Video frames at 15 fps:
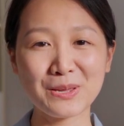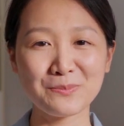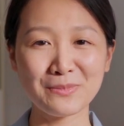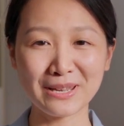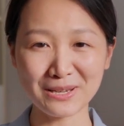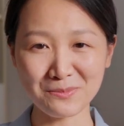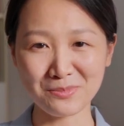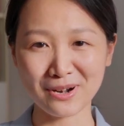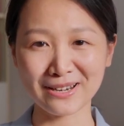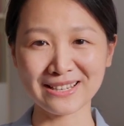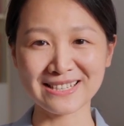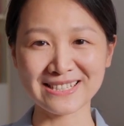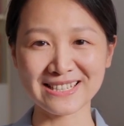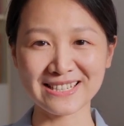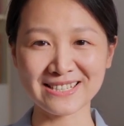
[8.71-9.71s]
Many brothers
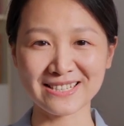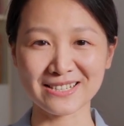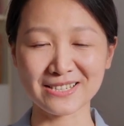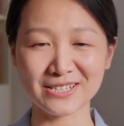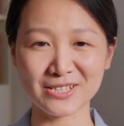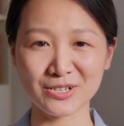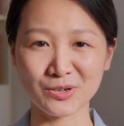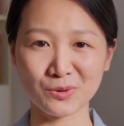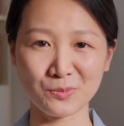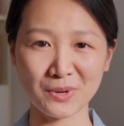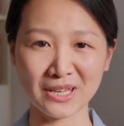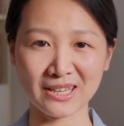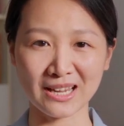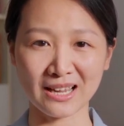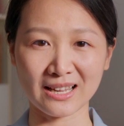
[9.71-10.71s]
and sisters told
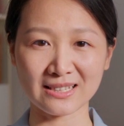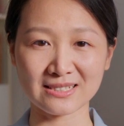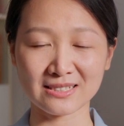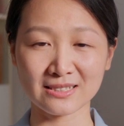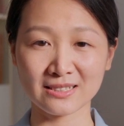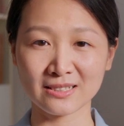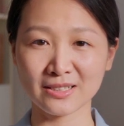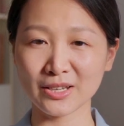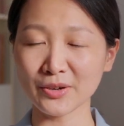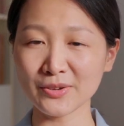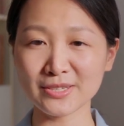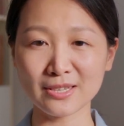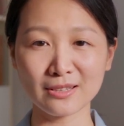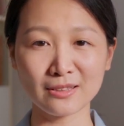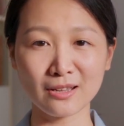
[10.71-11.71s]
me that there
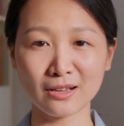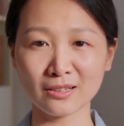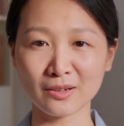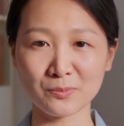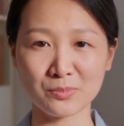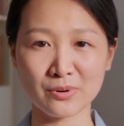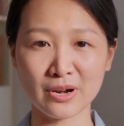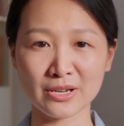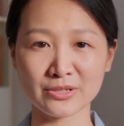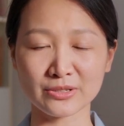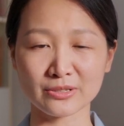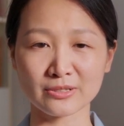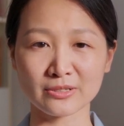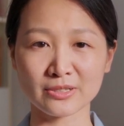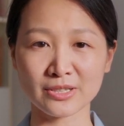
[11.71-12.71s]
is a lot of
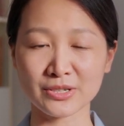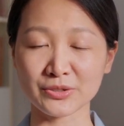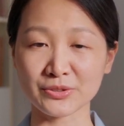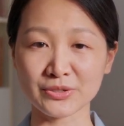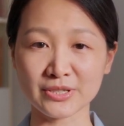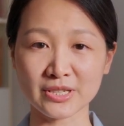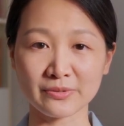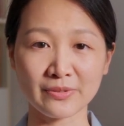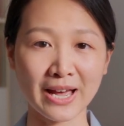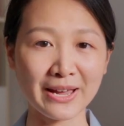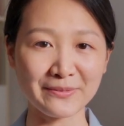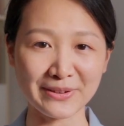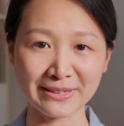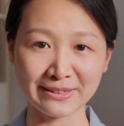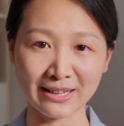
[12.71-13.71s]
pressure to
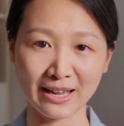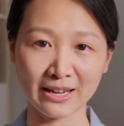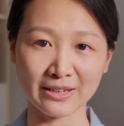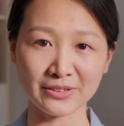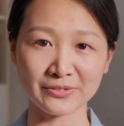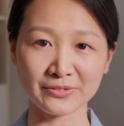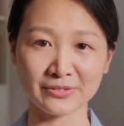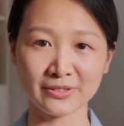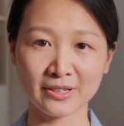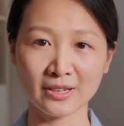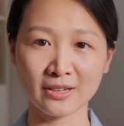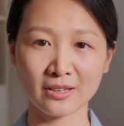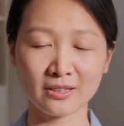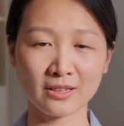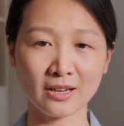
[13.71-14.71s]
survive in life.
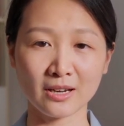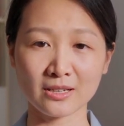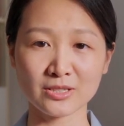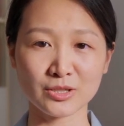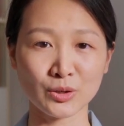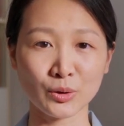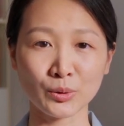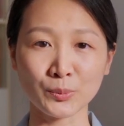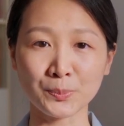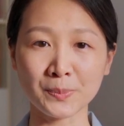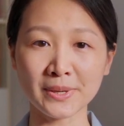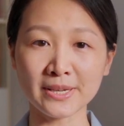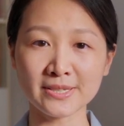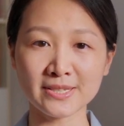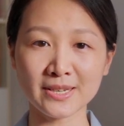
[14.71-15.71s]
They are so
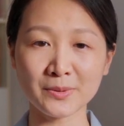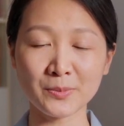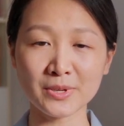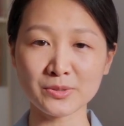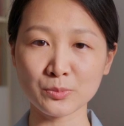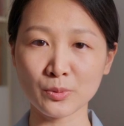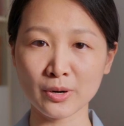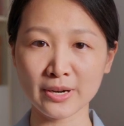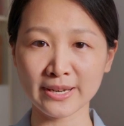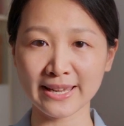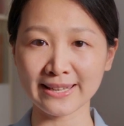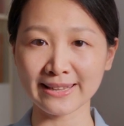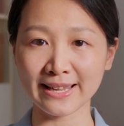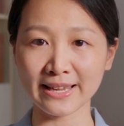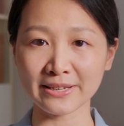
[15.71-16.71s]
busy with work
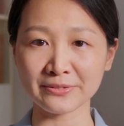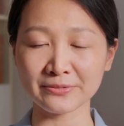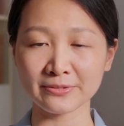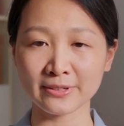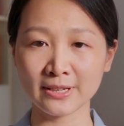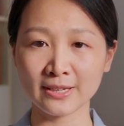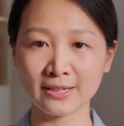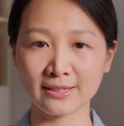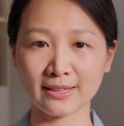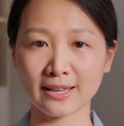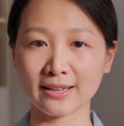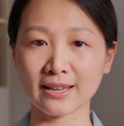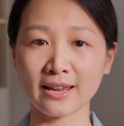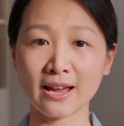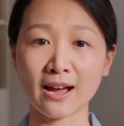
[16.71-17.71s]
and life
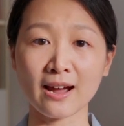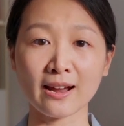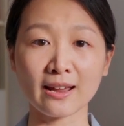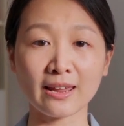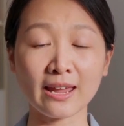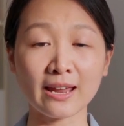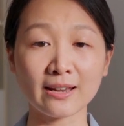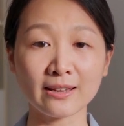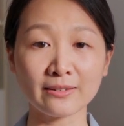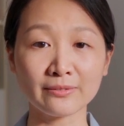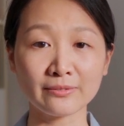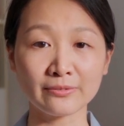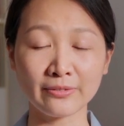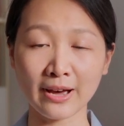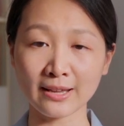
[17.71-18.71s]
that they are
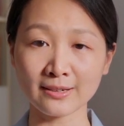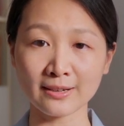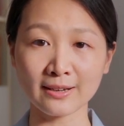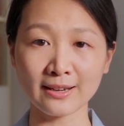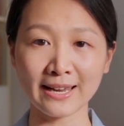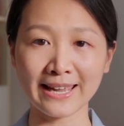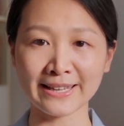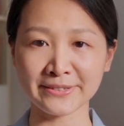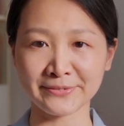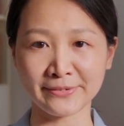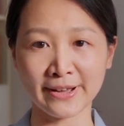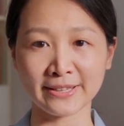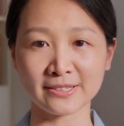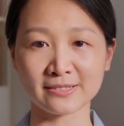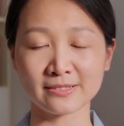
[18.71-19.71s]
getting farther and
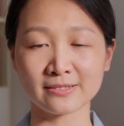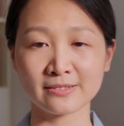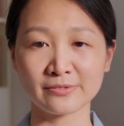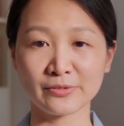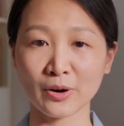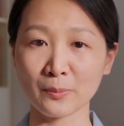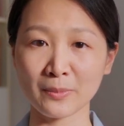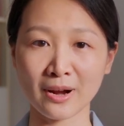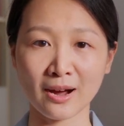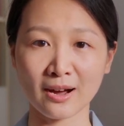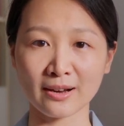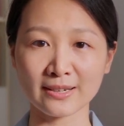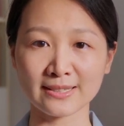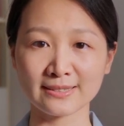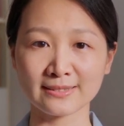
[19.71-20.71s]
farther from
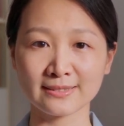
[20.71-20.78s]
God.